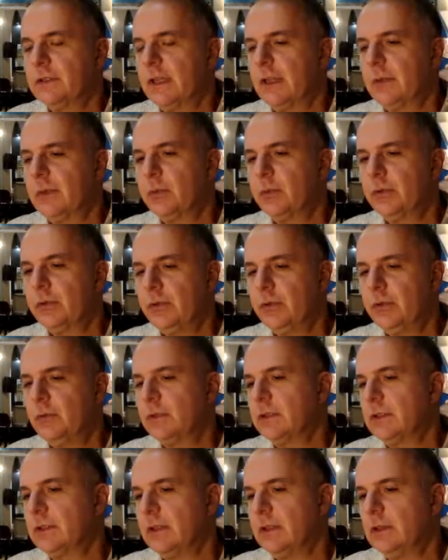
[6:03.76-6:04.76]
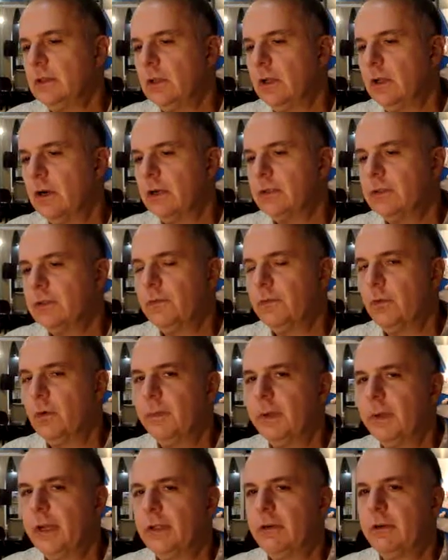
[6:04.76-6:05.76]
that produce large
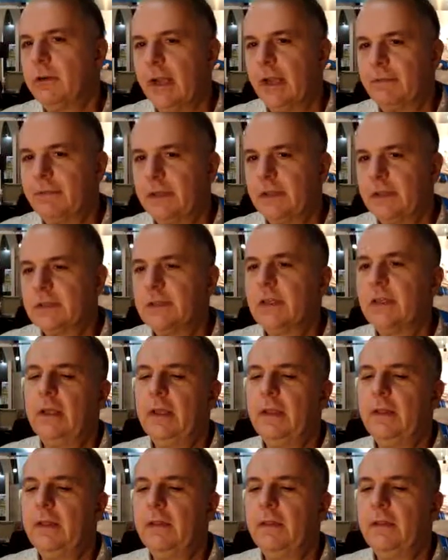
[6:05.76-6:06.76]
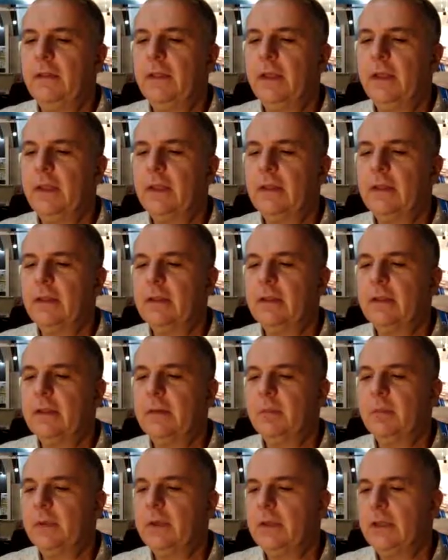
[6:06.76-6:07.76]
format graphics, and they
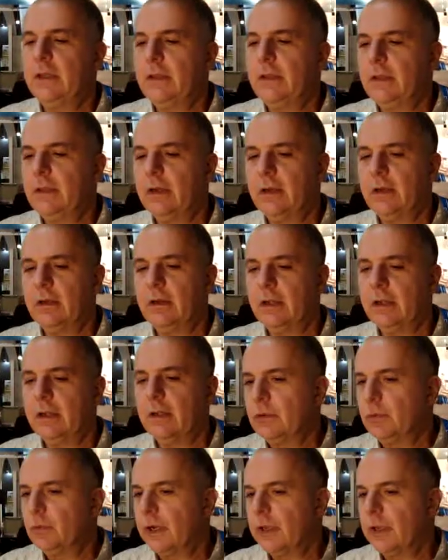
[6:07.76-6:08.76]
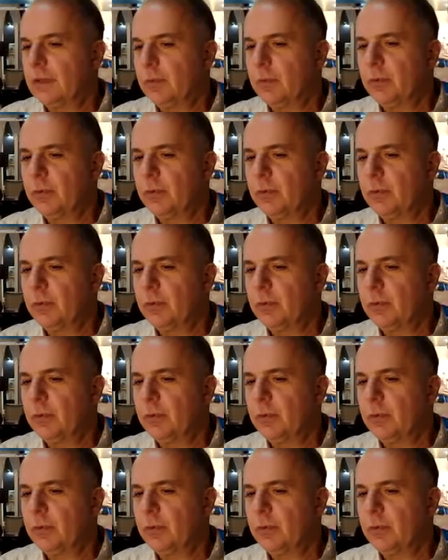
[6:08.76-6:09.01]
can be done on direct